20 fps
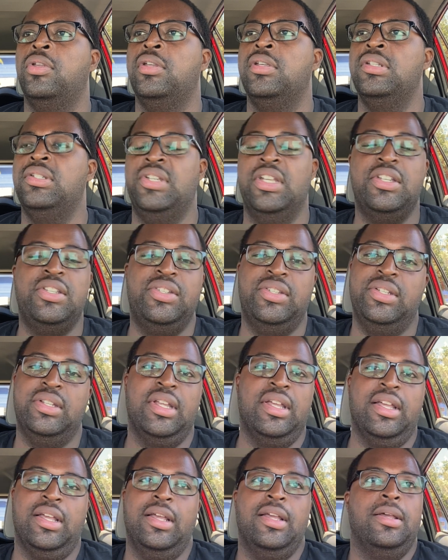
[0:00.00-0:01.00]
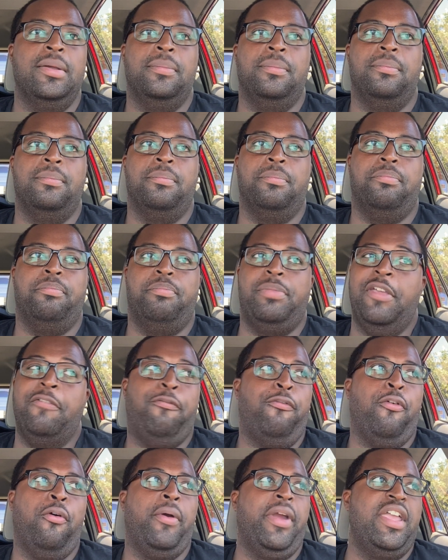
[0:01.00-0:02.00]
Since
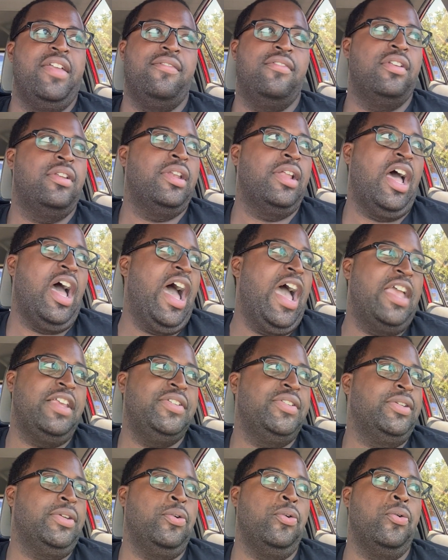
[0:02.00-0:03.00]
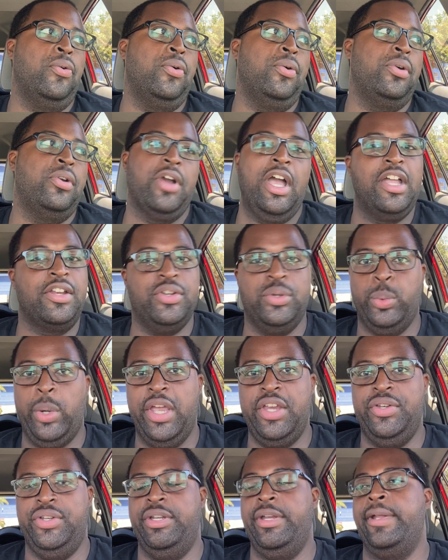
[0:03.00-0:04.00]
before even high school
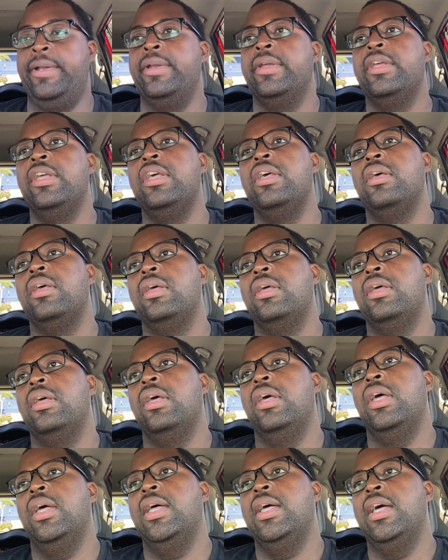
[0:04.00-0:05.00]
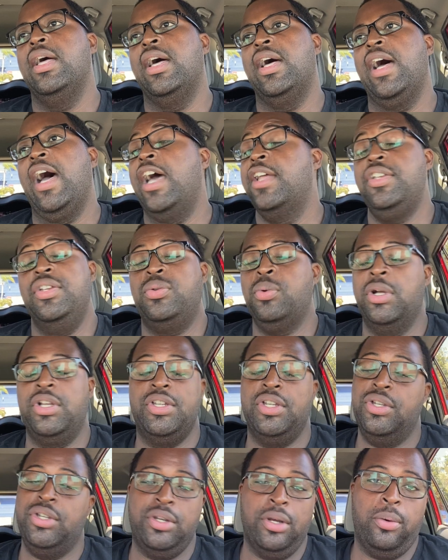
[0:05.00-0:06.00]
graduation. I just
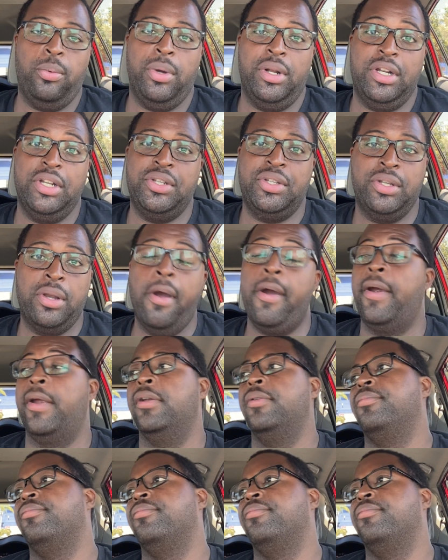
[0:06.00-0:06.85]
wasn't sure where to start.